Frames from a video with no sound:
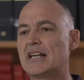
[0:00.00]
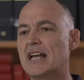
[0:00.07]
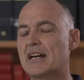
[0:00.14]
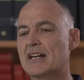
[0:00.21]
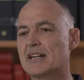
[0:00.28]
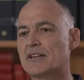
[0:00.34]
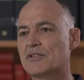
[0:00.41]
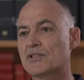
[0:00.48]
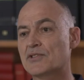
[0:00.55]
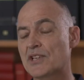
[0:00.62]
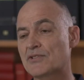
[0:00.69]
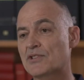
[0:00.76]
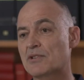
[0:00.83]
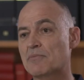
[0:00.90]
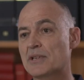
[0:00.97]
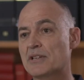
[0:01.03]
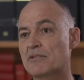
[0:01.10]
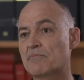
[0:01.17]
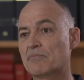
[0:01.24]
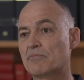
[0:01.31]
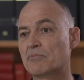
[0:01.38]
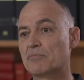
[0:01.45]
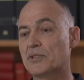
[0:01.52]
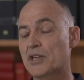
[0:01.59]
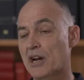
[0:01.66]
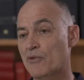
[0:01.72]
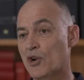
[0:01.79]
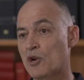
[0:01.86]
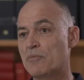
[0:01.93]
uh, the system in
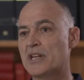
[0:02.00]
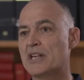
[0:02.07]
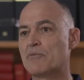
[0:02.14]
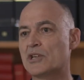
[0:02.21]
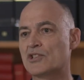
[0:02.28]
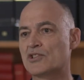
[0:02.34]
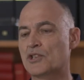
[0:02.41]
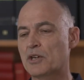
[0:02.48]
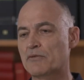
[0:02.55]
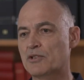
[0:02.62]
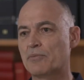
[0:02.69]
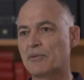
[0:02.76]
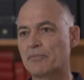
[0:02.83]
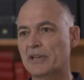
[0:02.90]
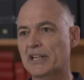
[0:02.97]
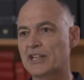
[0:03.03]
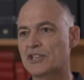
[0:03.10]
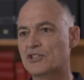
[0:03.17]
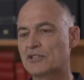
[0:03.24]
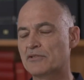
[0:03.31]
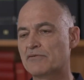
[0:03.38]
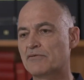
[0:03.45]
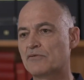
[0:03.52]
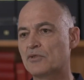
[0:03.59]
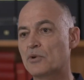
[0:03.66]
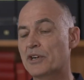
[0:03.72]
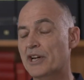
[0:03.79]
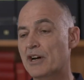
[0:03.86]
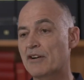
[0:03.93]
Nairobi, which serves a population of
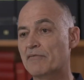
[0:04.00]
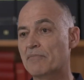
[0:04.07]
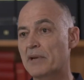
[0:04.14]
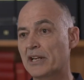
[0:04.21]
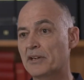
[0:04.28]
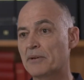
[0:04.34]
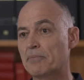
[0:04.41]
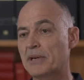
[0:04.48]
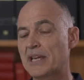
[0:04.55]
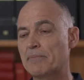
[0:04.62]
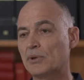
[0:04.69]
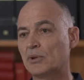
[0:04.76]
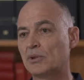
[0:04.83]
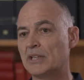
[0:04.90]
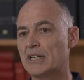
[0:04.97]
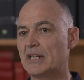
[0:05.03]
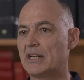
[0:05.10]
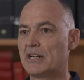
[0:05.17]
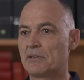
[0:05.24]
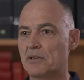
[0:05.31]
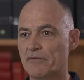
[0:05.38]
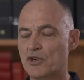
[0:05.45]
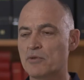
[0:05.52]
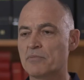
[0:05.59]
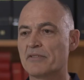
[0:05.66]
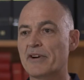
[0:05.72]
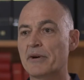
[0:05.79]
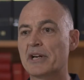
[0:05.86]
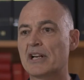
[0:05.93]
four and a half million people, of whom a
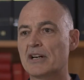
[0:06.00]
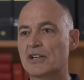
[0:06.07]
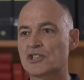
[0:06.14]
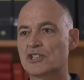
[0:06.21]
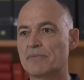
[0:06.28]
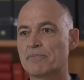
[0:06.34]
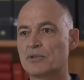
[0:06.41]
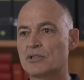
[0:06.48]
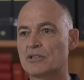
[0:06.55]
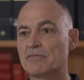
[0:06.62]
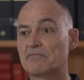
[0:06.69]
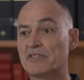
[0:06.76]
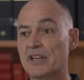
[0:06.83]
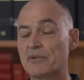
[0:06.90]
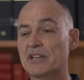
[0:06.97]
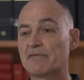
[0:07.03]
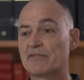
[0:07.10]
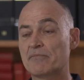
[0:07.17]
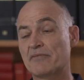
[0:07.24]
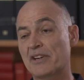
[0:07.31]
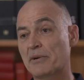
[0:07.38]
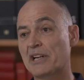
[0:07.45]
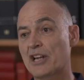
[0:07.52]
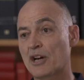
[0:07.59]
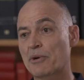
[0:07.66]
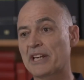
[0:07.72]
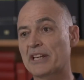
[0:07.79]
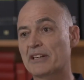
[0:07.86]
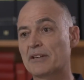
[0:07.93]
very large number are very, from very low
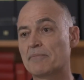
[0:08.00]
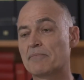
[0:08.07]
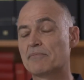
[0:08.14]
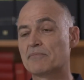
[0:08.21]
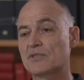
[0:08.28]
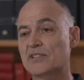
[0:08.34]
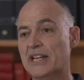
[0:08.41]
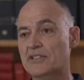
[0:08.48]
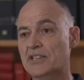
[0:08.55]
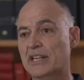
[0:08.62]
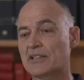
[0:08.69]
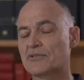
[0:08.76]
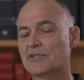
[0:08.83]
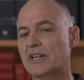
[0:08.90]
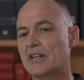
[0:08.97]
income settings.